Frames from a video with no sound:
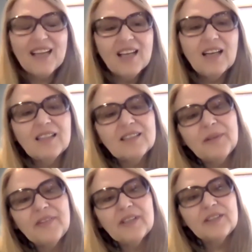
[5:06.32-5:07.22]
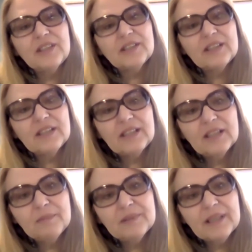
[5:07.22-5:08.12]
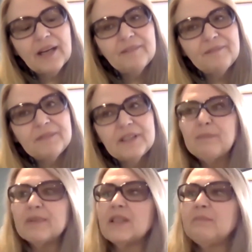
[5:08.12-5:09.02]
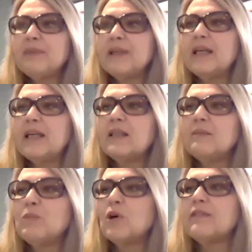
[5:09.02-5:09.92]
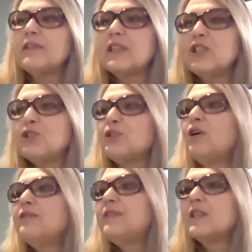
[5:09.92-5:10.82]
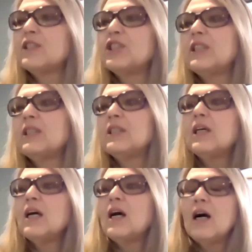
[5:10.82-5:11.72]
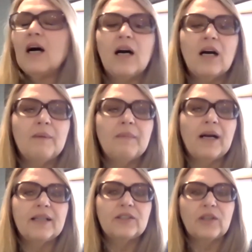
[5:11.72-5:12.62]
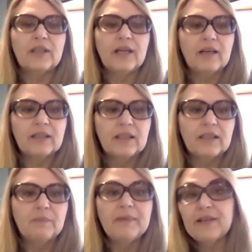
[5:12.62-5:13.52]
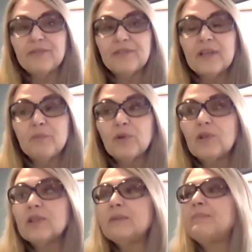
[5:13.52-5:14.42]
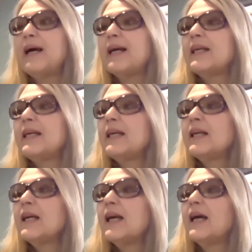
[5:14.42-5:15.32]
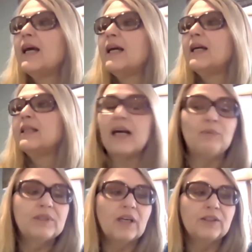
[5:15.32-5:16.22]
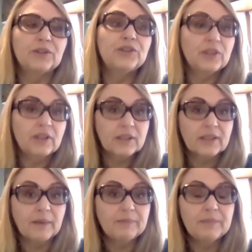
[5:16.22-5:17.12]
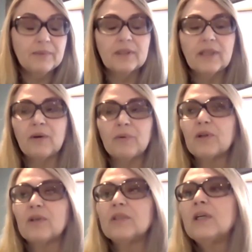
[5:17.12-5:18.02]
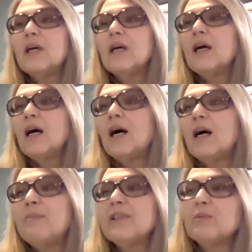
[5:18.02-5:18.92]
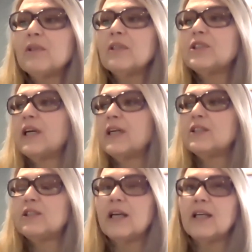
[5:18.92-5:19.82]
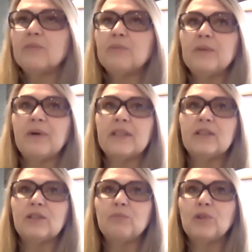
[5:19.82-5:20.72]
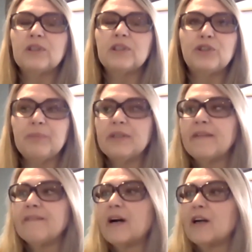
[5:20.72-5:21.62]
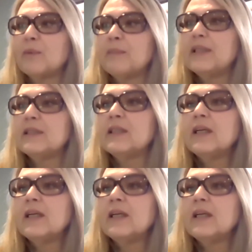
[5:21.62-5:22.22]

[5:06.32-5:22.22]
So I think GRC teams have typically been more of a control function. I started out in a mainframe world in banking, and that was understood and acceptable in that world. But the world changed and we went to a more distributed environment